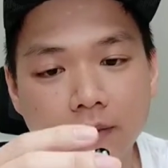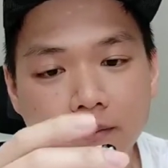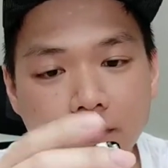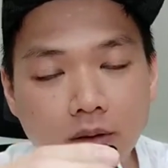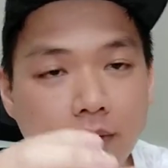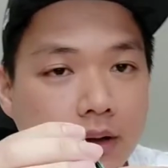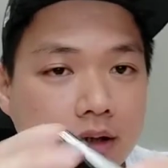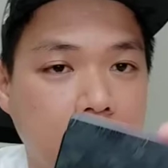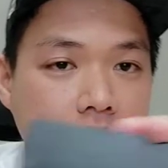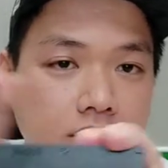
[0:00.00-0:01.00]
maybe
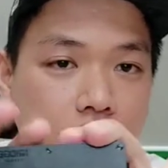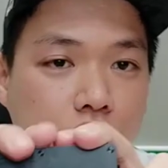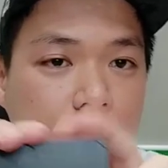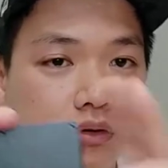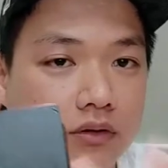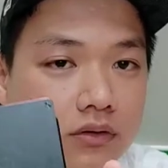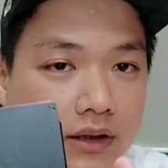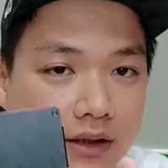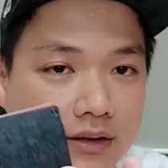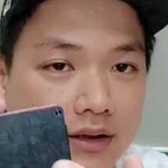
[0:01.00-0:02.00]
this is due to it
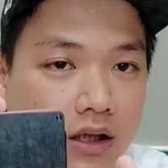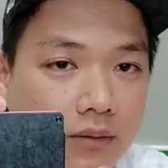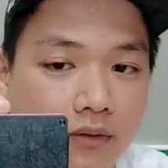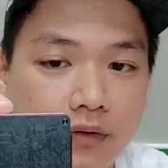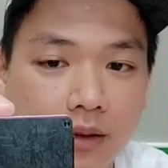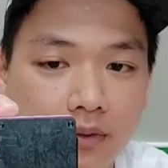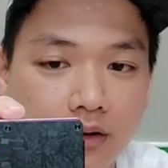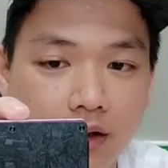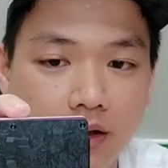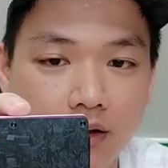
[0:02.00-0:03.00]
is carbon fiber
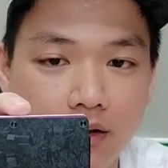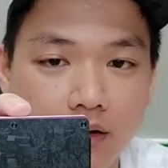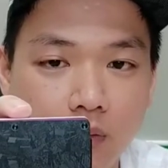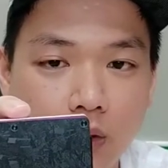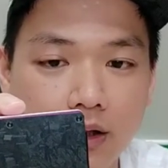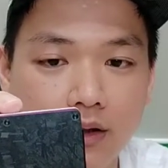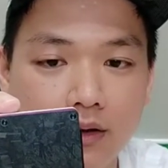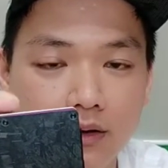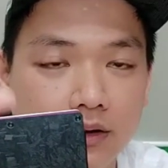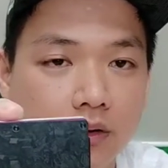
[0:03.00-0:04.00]
and the weight
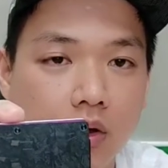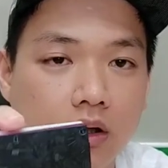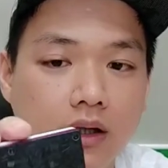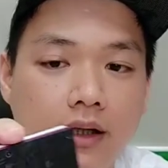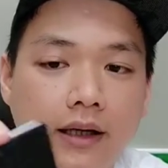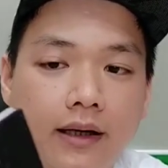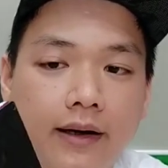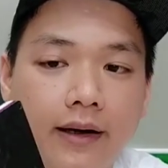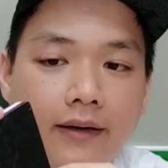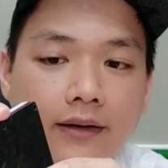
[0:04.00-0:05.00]
is not
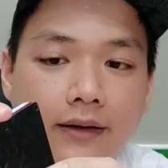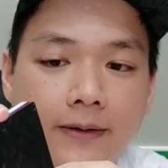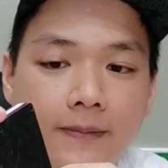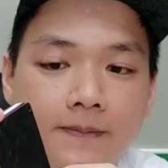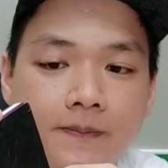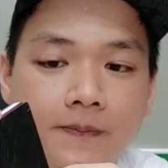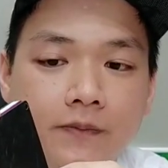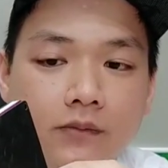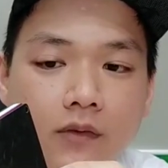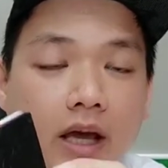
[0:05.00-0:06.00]
that
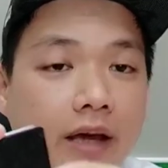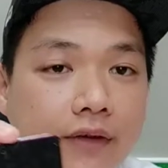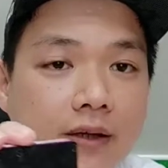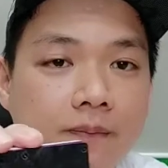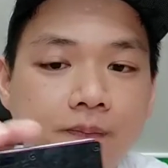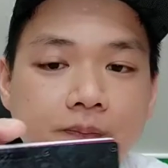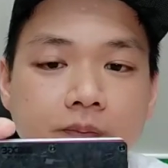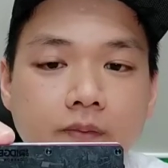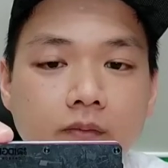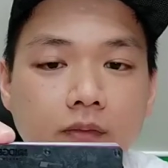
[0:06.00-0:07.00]
heavy,
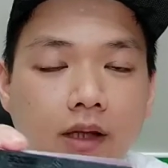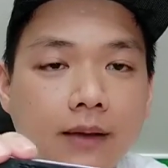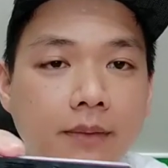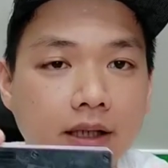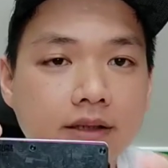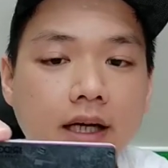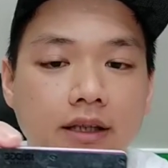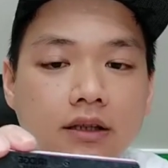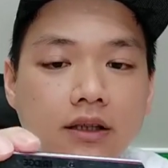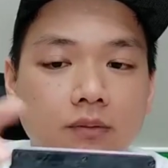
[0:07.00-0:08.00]
but the
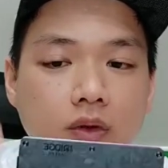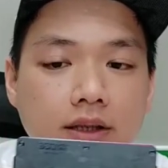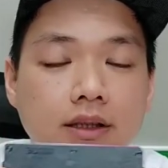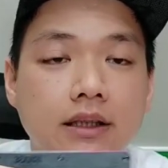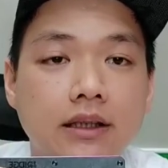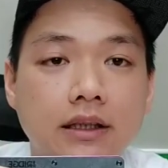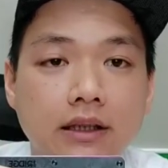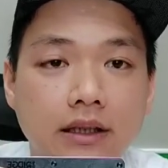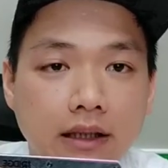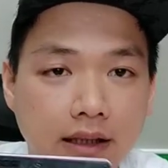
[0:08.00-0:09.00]
titanium one,
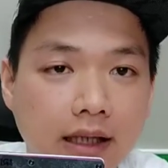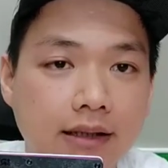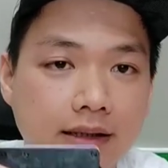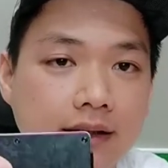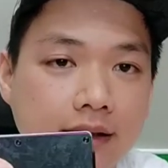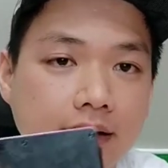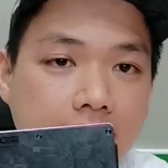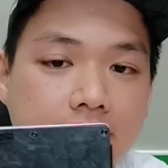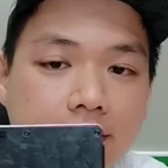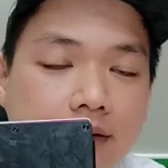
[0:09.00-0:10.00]
it does
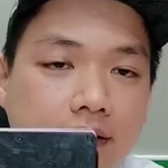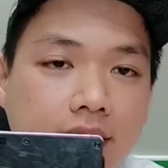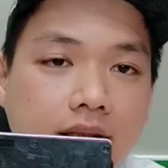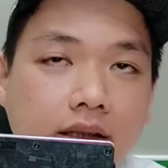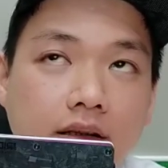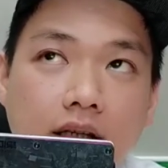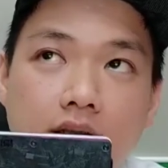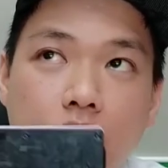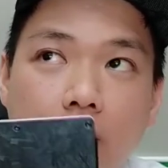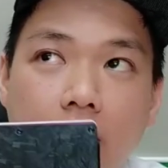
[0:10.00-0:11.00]

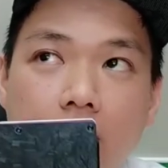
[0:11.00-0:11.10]
weigh